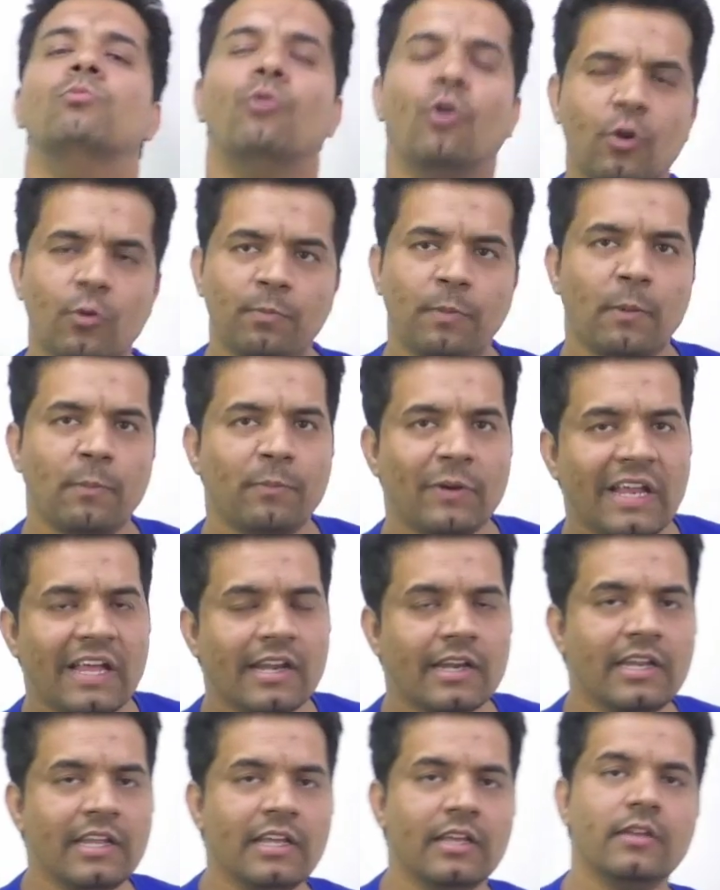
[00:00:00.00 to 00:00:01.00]
more
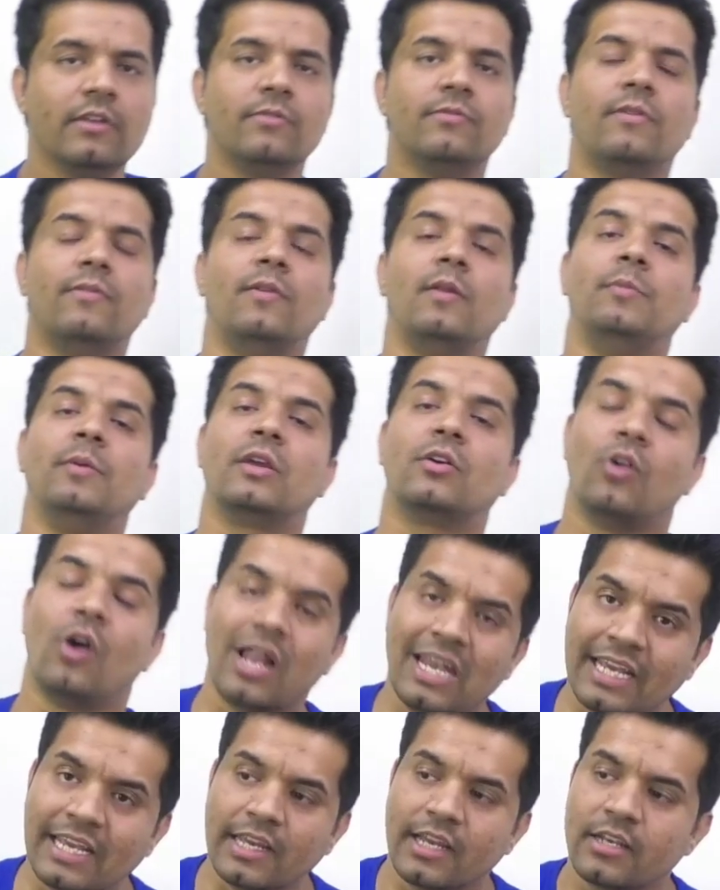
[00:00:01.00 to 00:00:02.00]
popularly, we will be
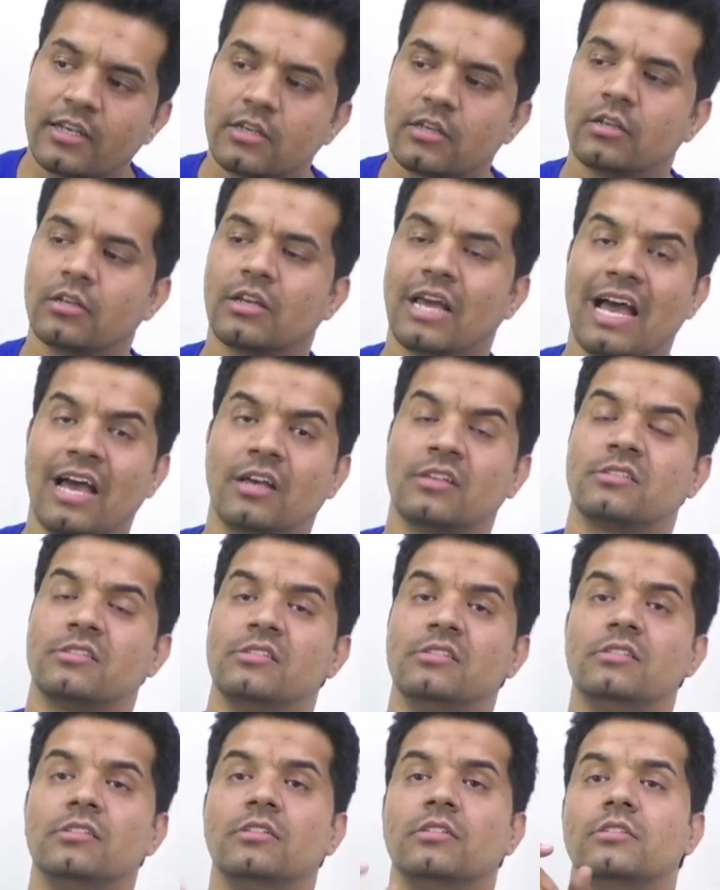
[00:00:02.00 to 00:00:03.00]
calling it
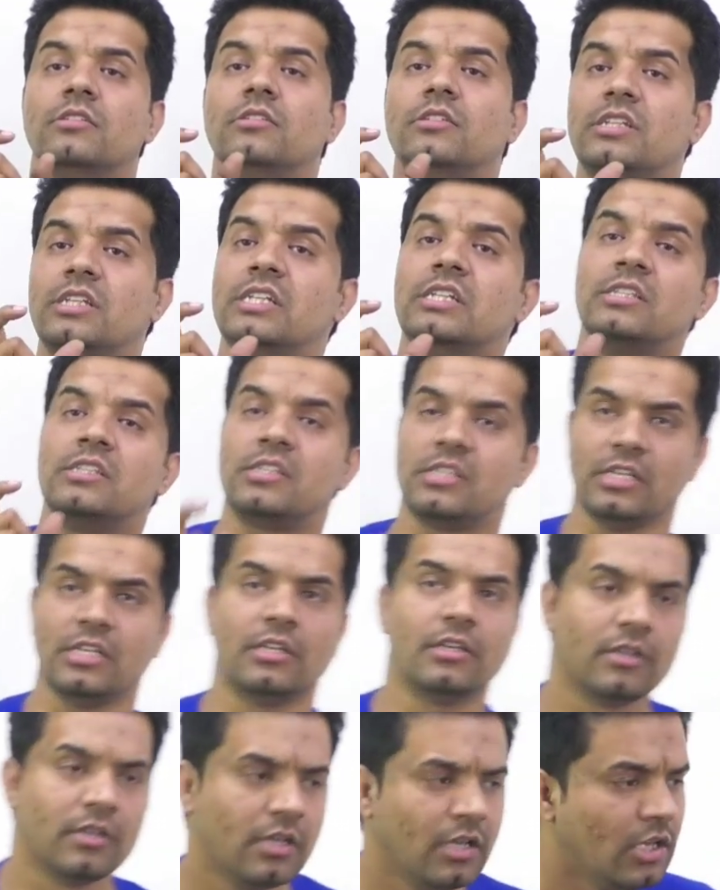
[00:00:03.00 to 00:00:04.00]
as in
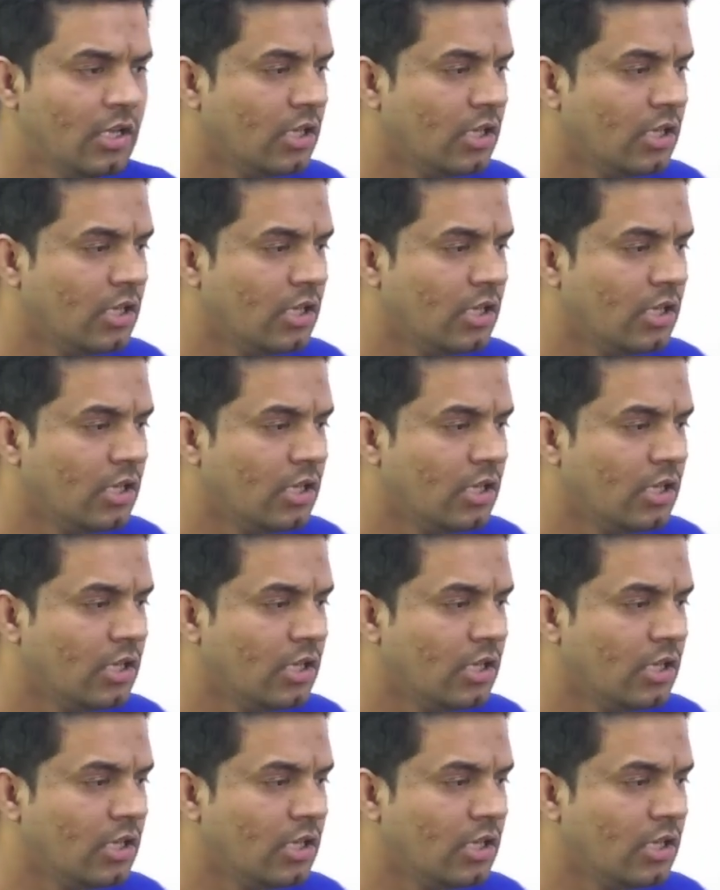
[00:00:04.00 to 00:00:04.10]
GC.